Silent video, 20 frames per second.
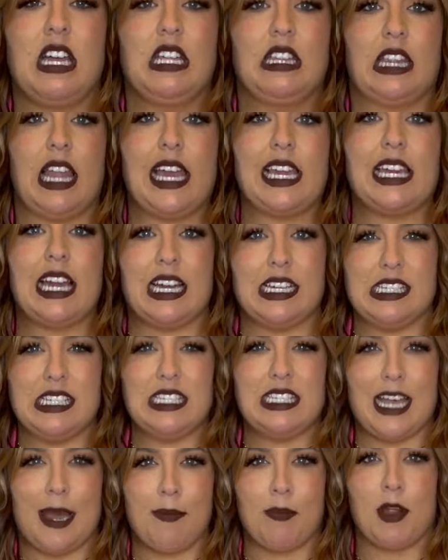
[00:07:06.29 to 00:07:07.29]
like a
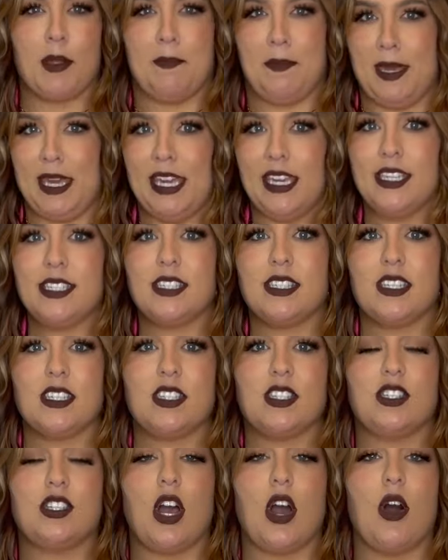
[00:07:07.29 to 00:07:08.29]
separate piece,
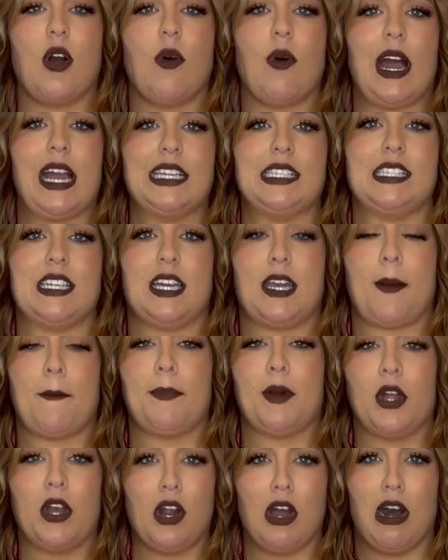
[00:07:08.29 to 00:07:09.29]
so I did
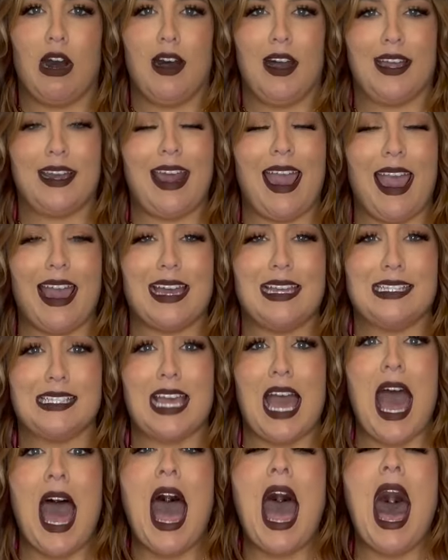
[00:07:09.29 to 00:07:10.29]
put it on and
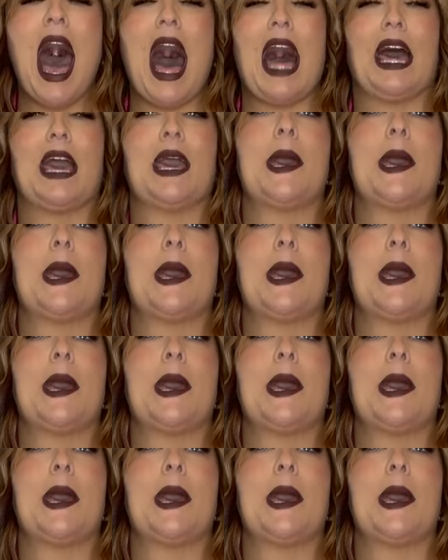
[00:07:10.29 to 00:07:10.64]
I